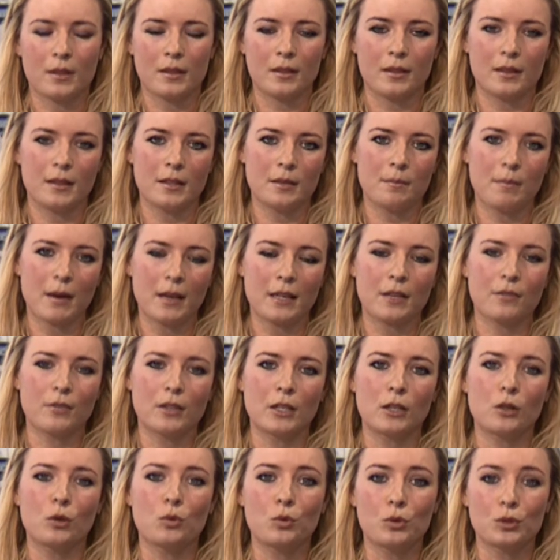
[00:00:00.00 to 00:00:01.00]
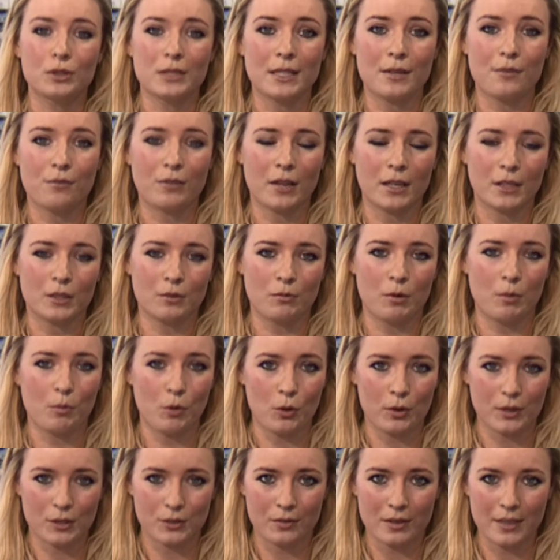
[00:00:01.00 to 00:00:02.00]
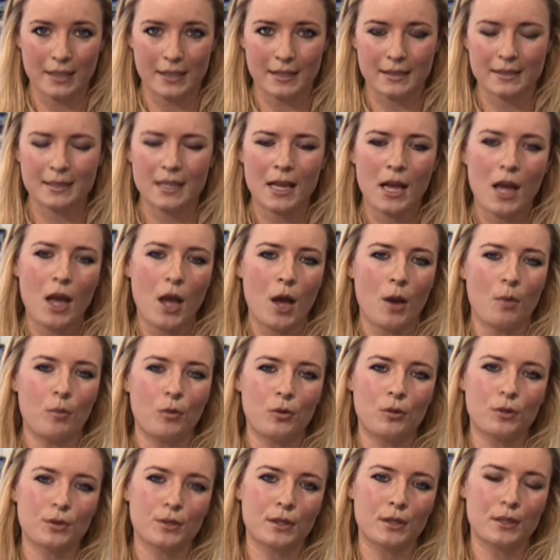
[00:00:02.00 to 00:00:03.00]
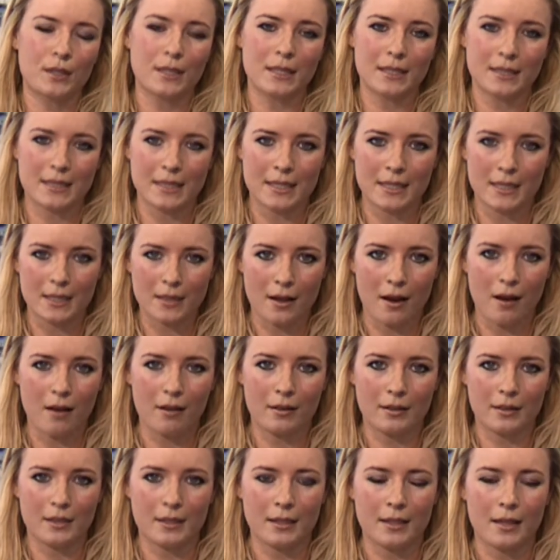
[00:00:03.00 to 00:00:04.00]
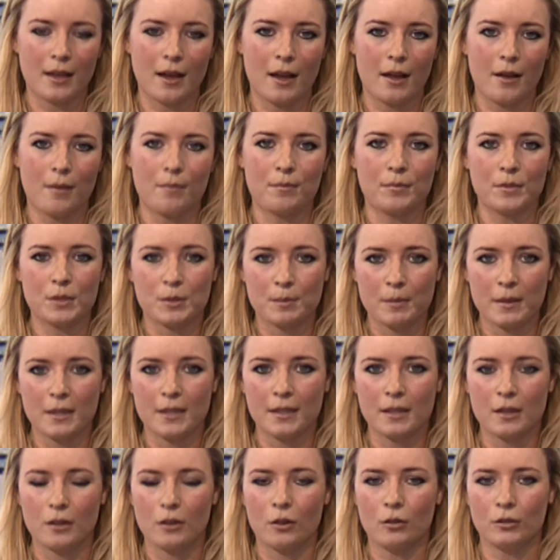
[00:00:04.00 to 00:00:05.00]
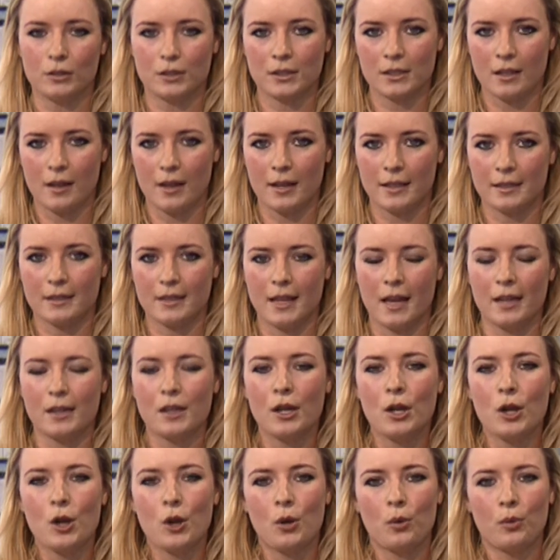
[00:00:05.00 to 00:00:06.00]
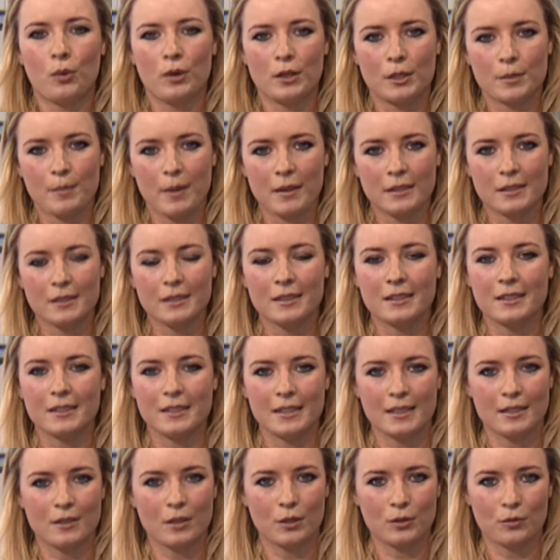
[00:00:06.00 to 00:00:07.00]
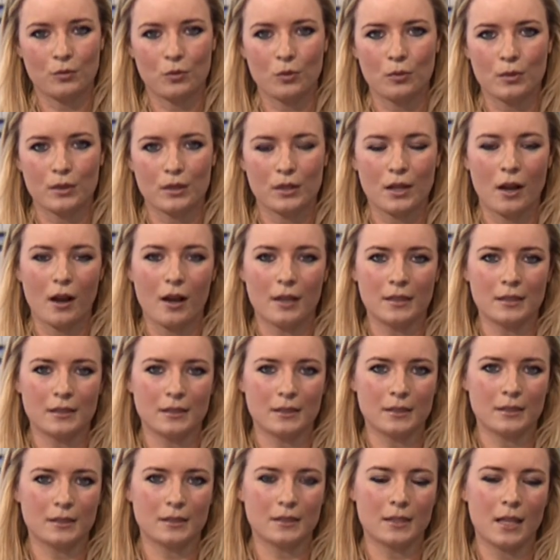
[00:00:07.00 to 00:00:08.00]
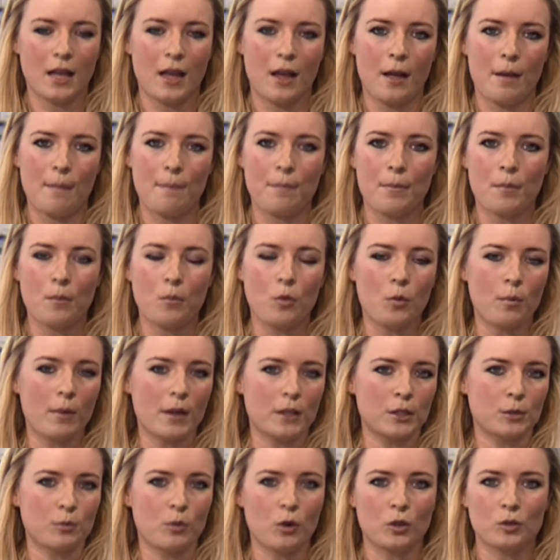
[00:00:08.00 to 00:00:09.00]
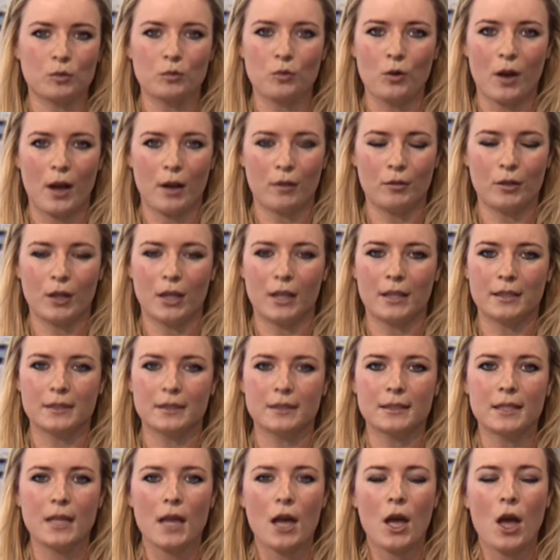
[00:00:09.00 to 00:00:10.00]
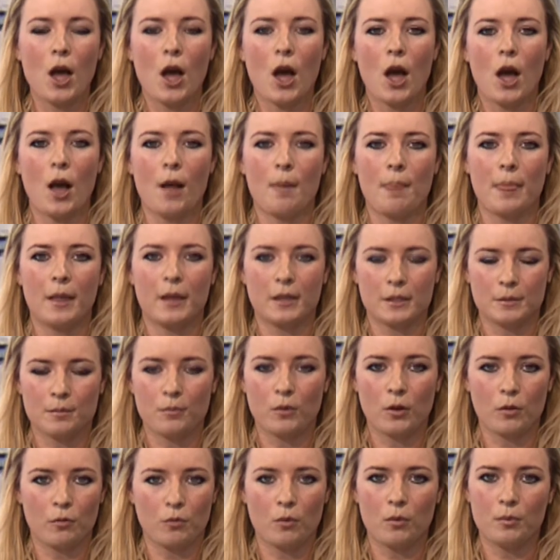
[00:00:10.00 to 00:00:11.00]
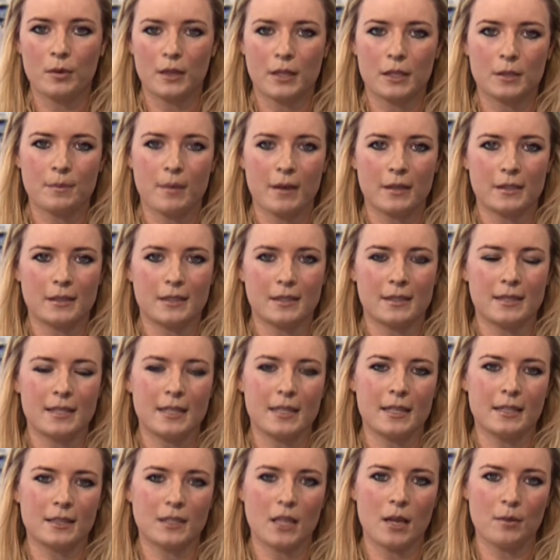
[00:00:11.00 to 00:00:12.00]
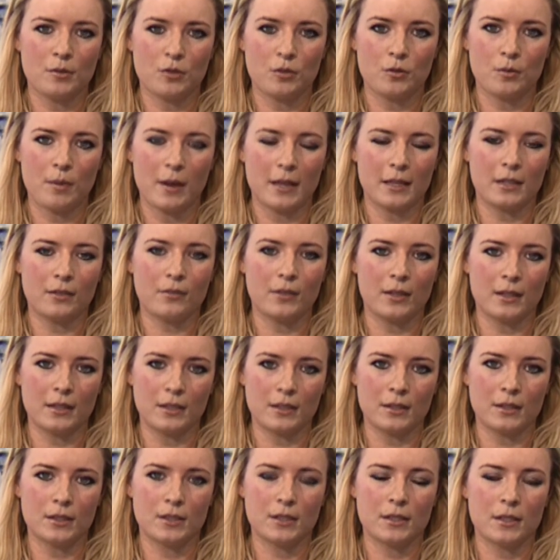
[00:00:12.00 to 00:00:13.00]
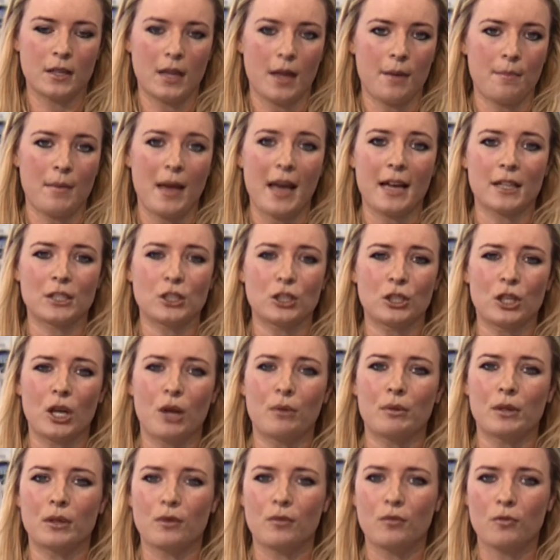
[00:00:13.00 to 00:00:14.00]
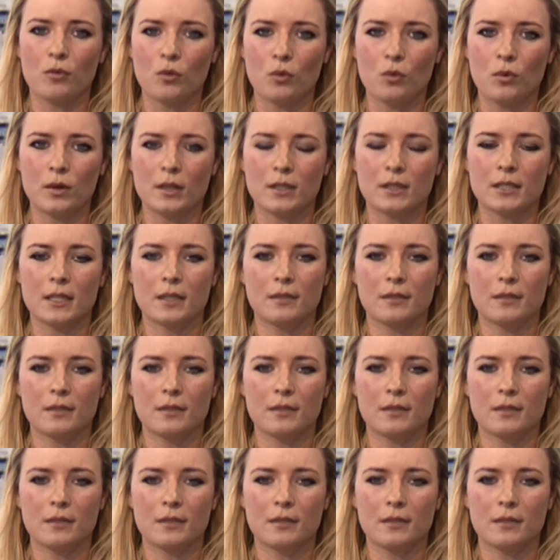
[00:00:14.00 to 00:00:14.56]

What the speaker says: the Bank of England quarterly inflation report is released, and we're also going to see Carney speak alongside that. We're expecting to see those forward guidance, more benchmarks, more outlines of what we expect to see in terms of the Bank of England's action going forward,